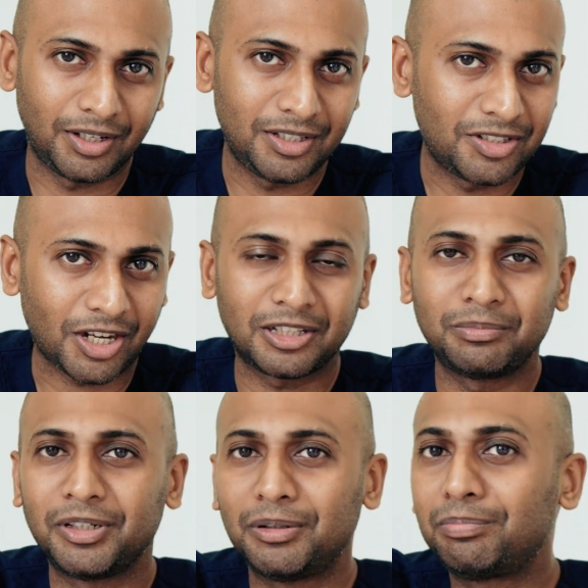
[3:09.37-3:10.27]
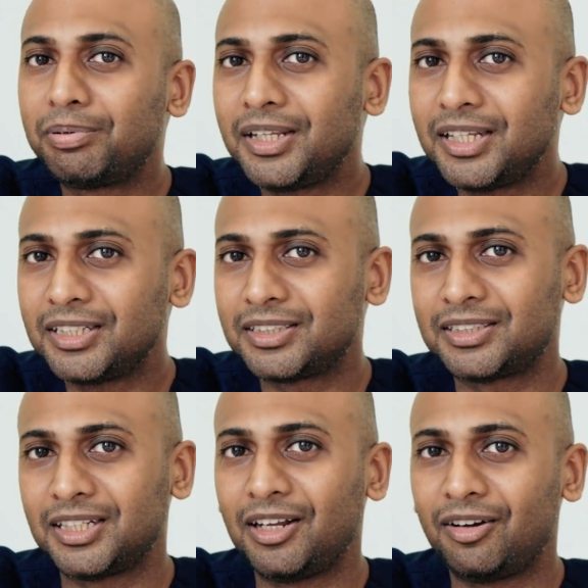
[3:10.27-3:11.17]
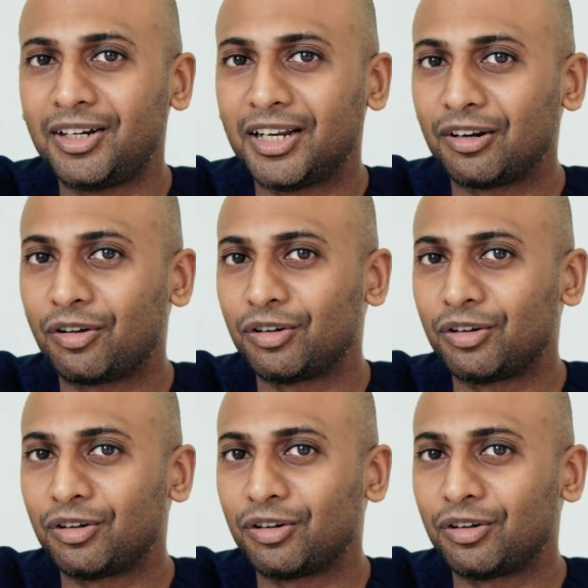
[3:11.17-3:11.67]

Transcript: injectable, please sit down and